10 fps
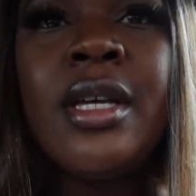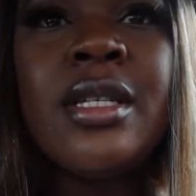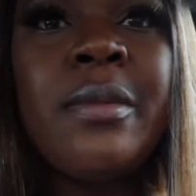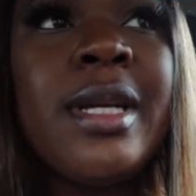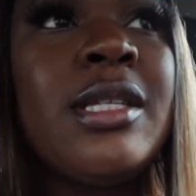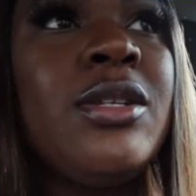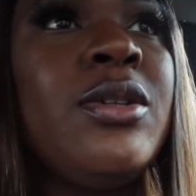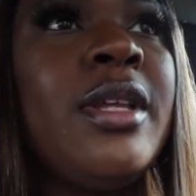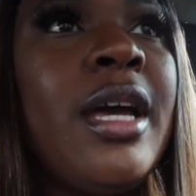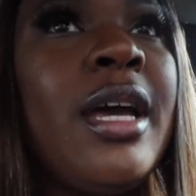So I'm about to
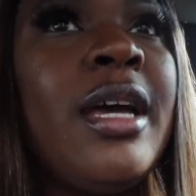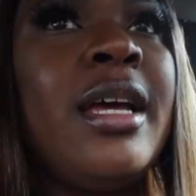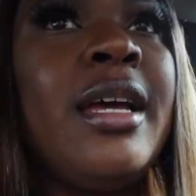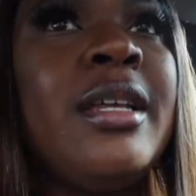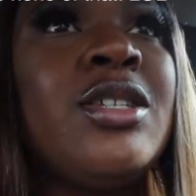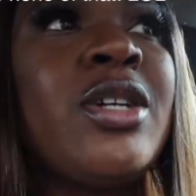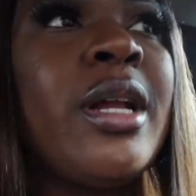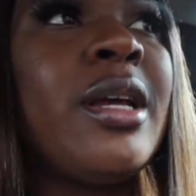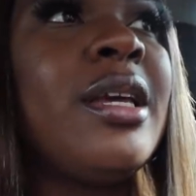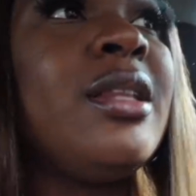do that and
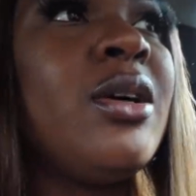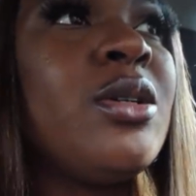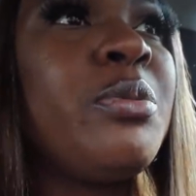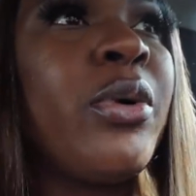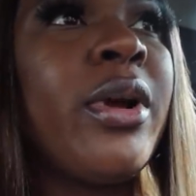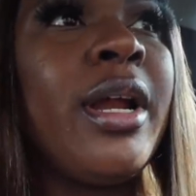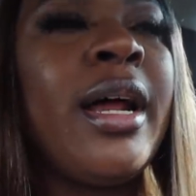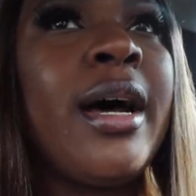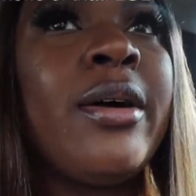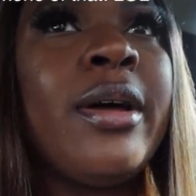try to get those printed
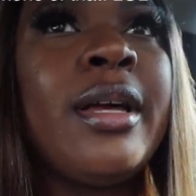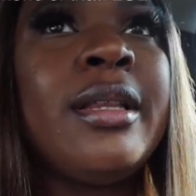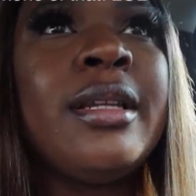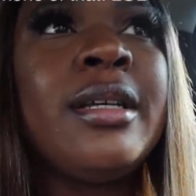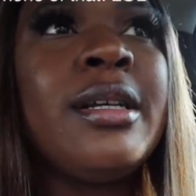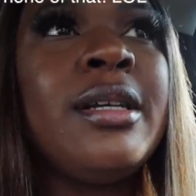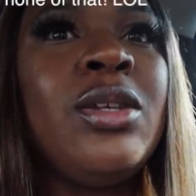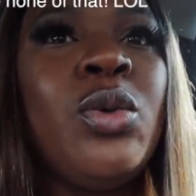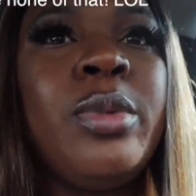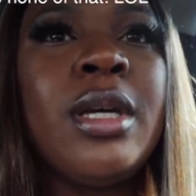out at
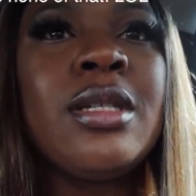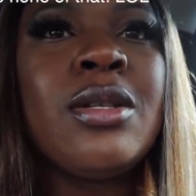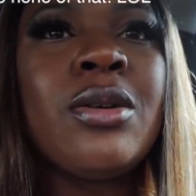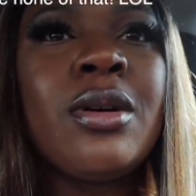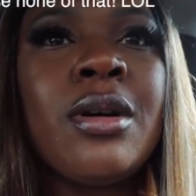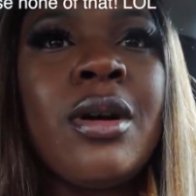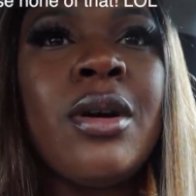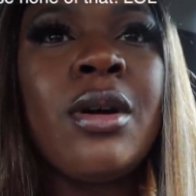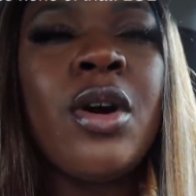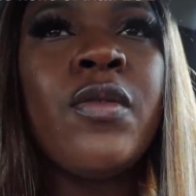the U P S store.
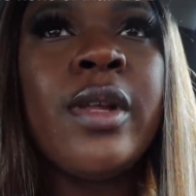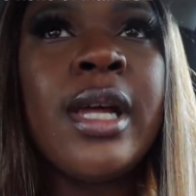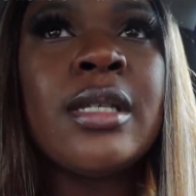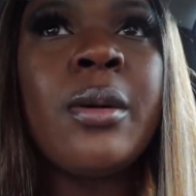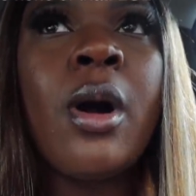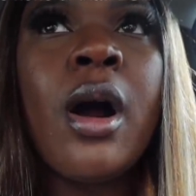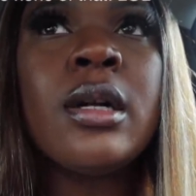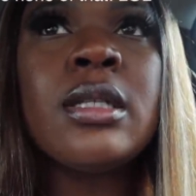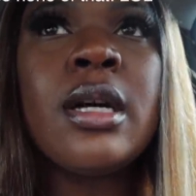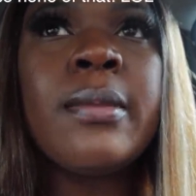Uh, hopefully like some
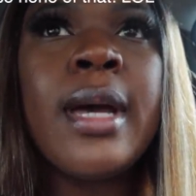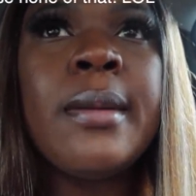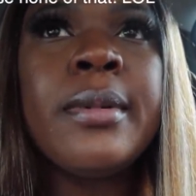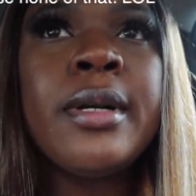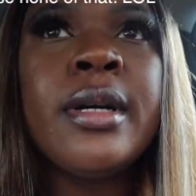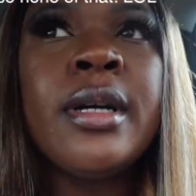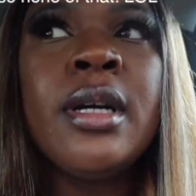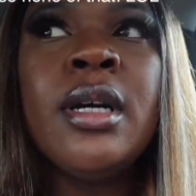cardstock paper,